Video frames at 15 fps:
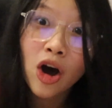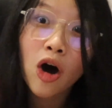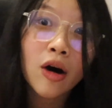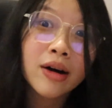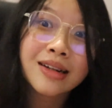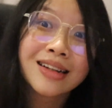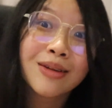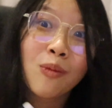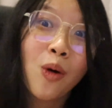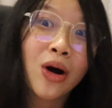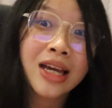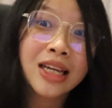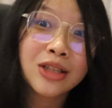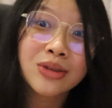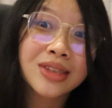or
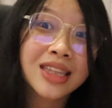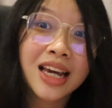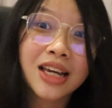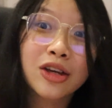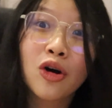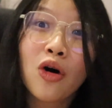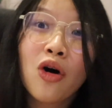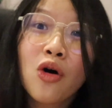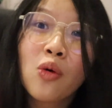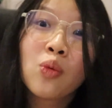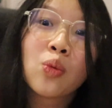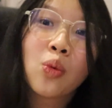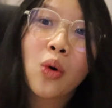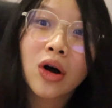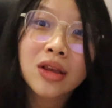walking to take your
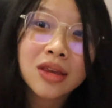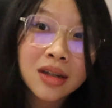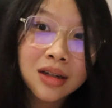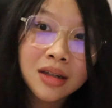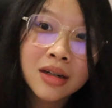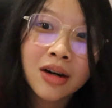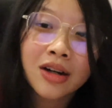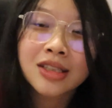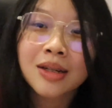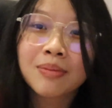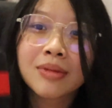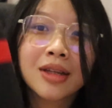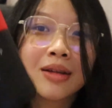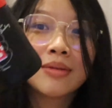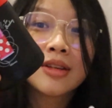water or
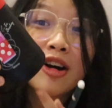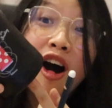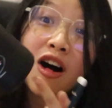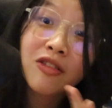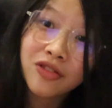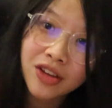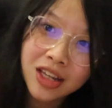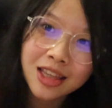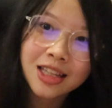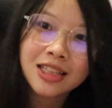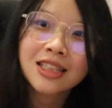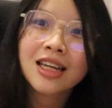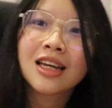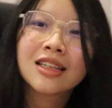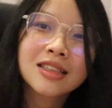something, the coffee in
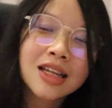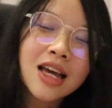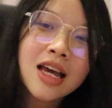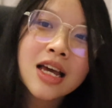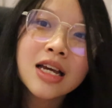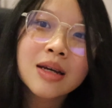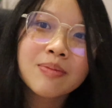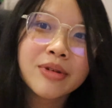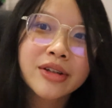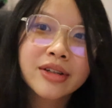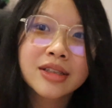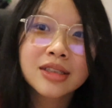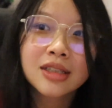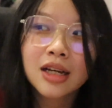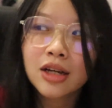this case,
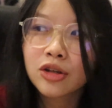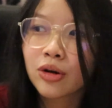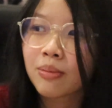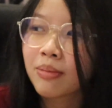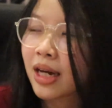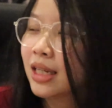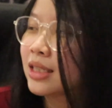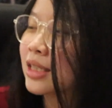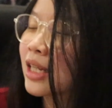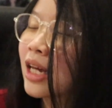because your brain